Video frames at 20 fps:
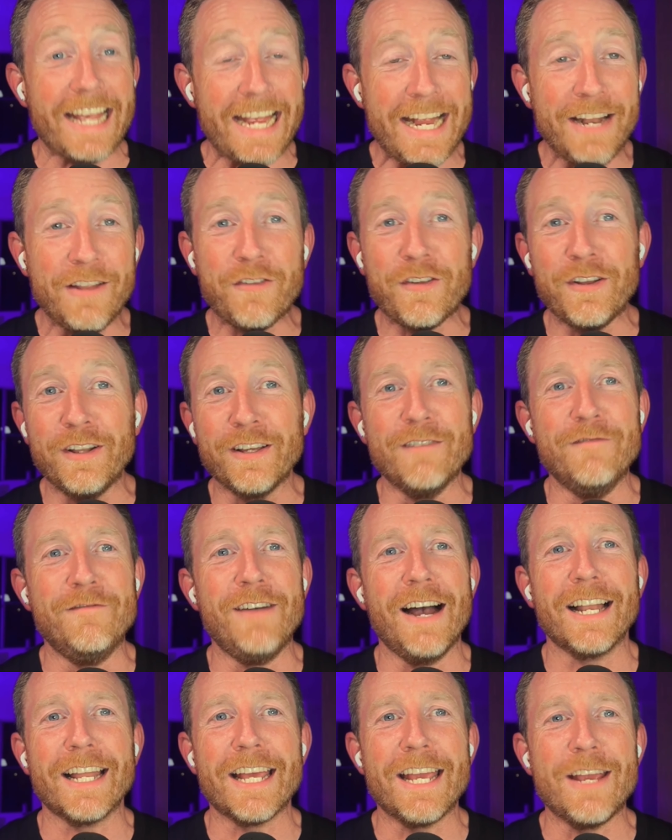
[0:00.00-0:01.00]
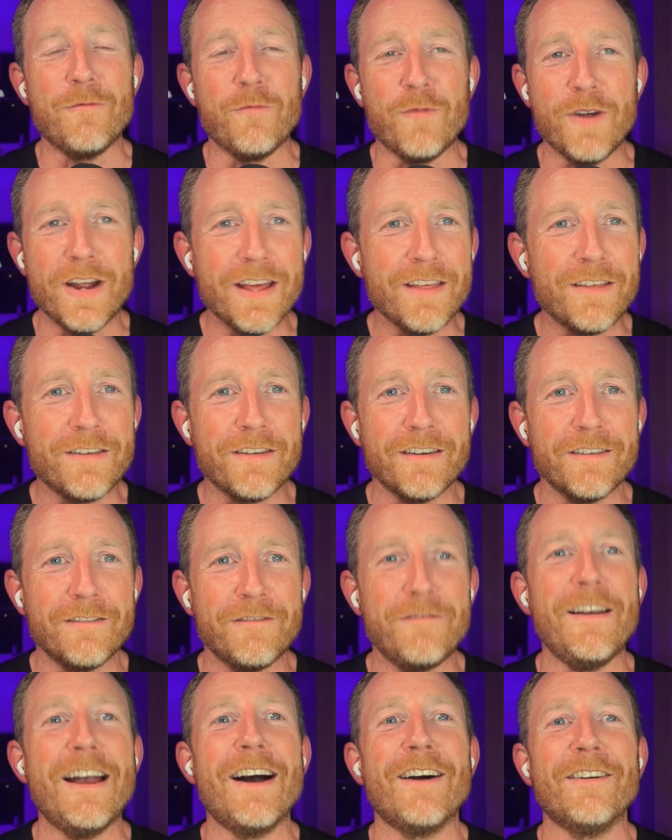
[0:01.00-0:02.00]
in Silicon Valley with
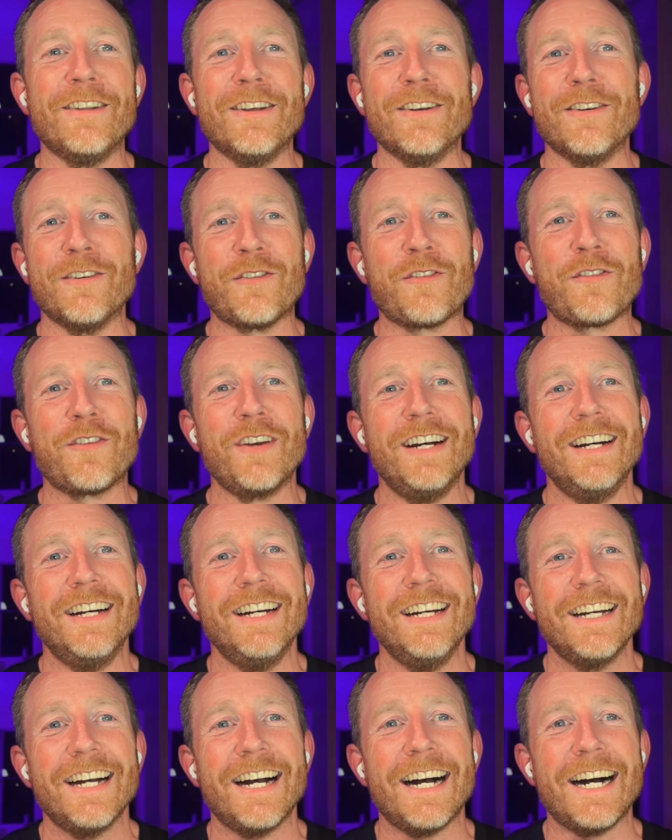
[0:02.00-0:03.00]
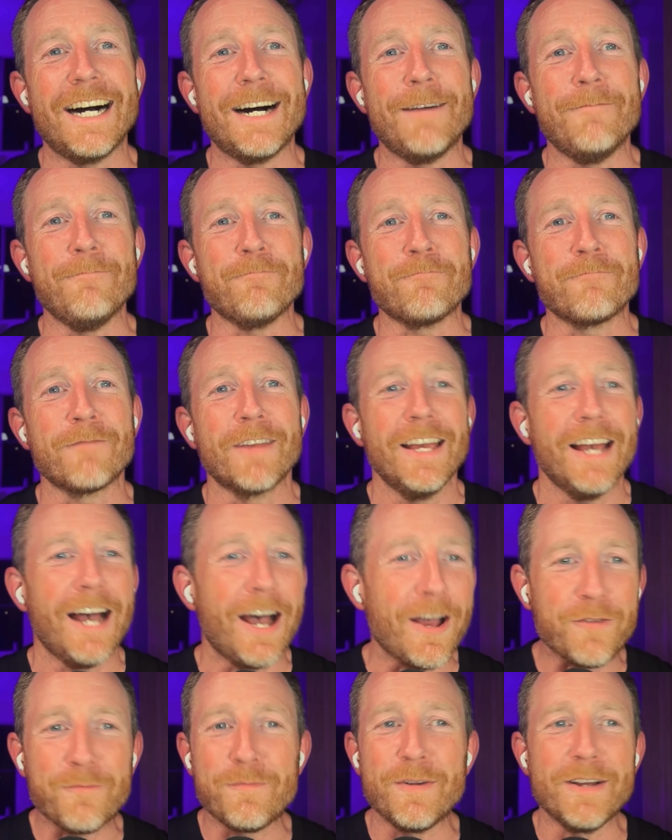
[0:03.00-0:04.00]
founders,
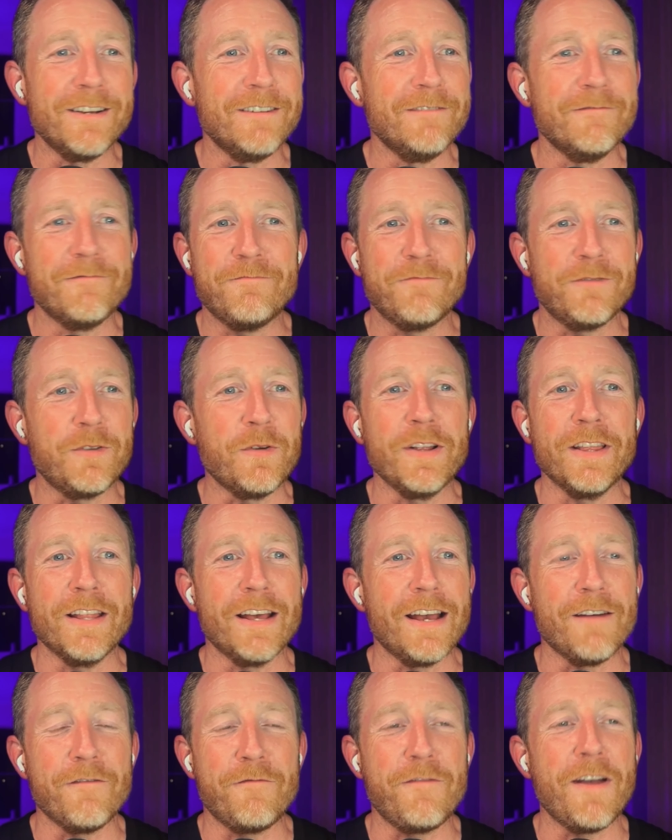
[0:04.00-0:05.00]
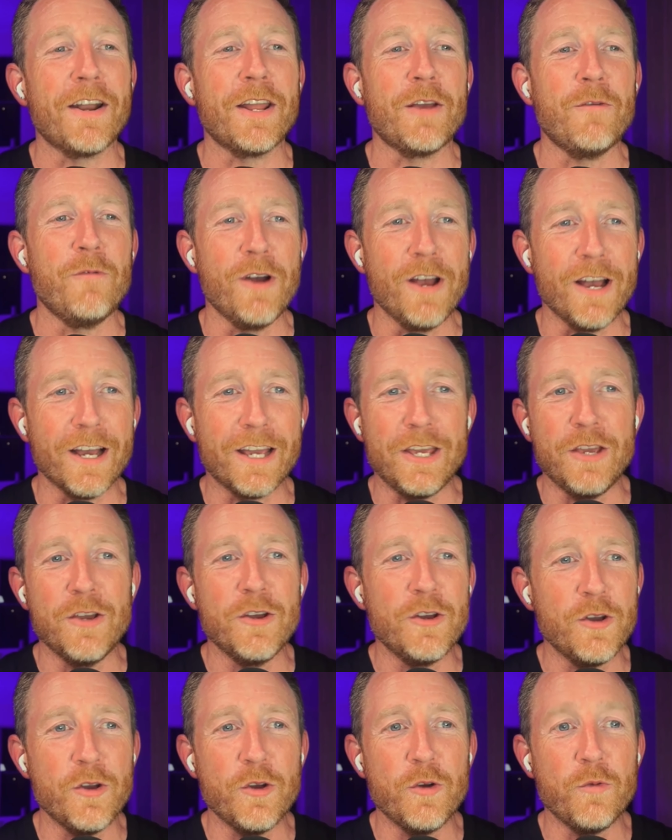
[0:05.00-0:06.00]
husband doing the founding work.
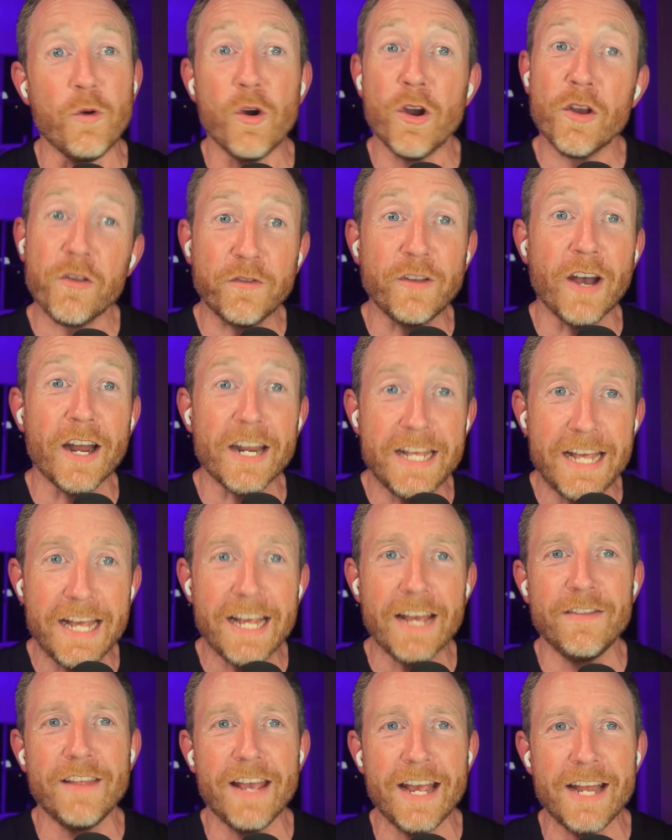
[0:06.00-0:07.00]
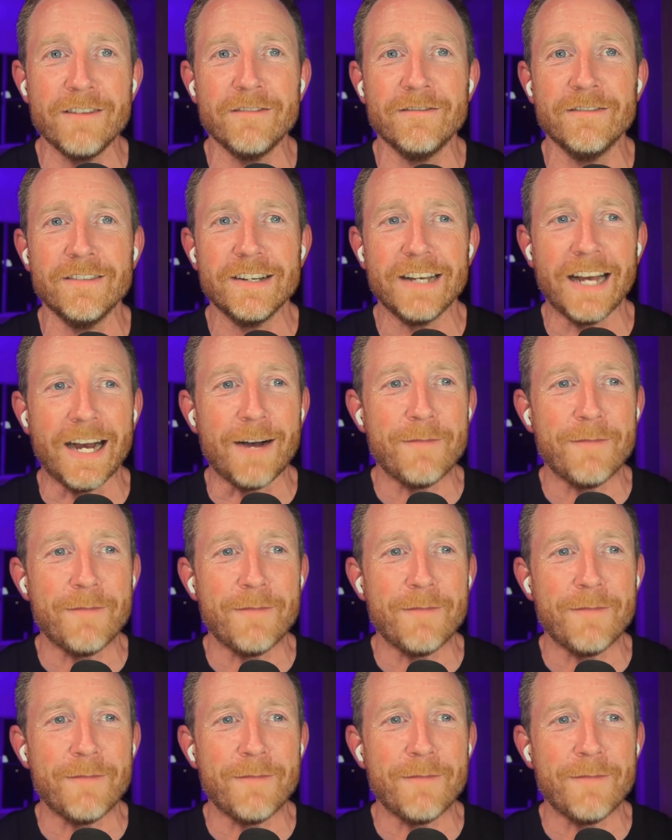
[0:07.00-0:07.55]
You were studying and then